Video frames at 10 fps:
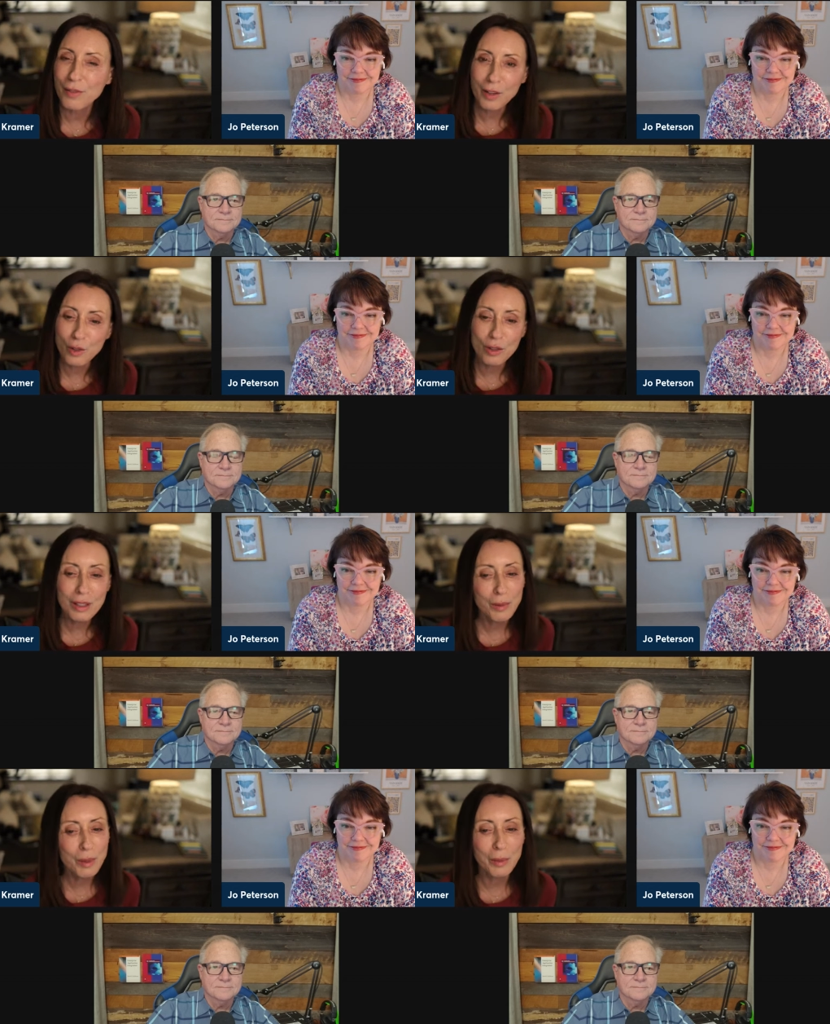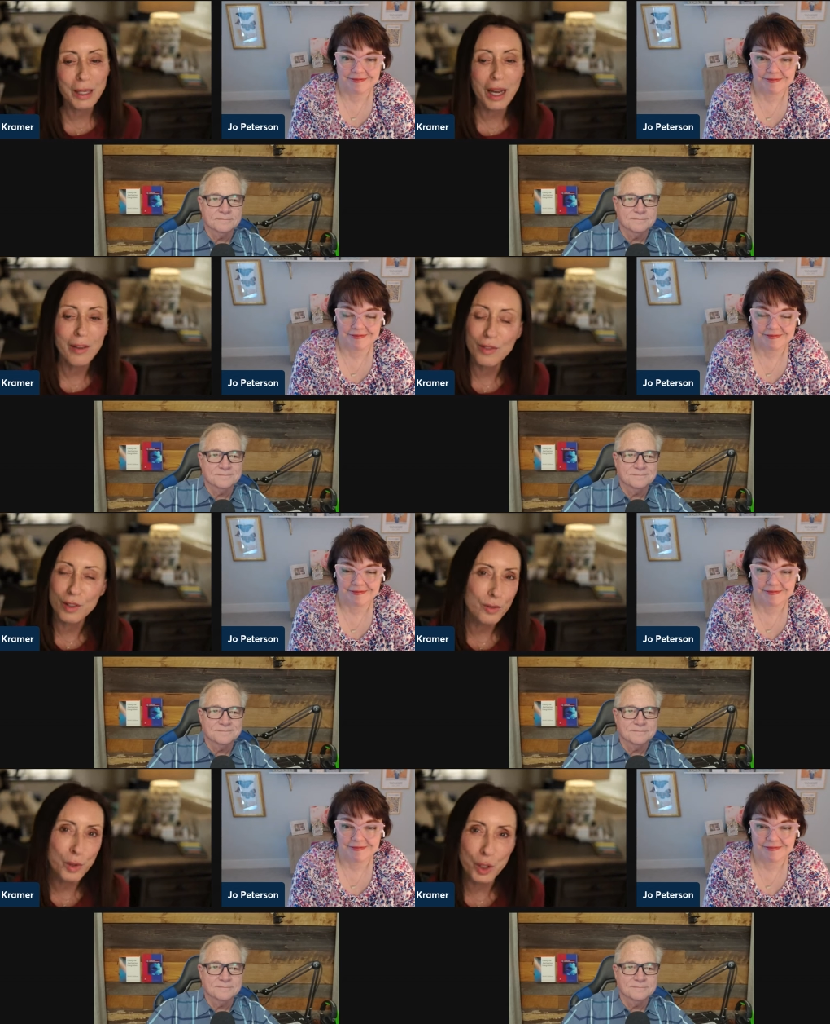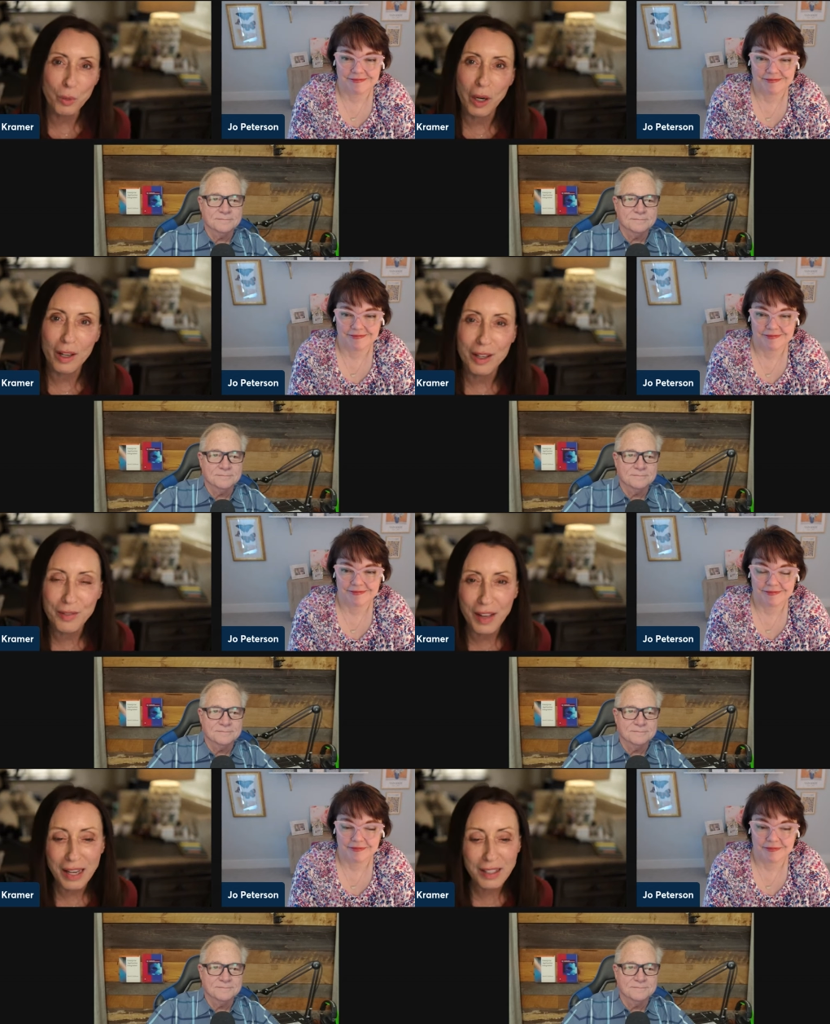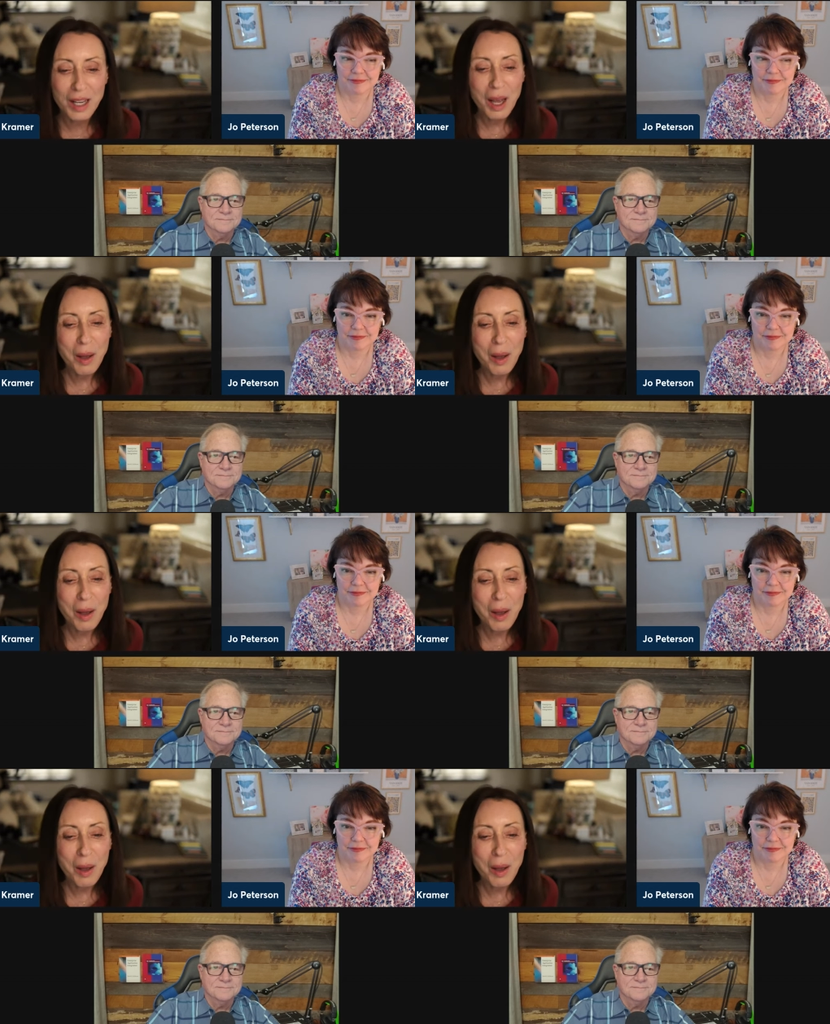Speaker 1: actually where we have the Fujiwara effect.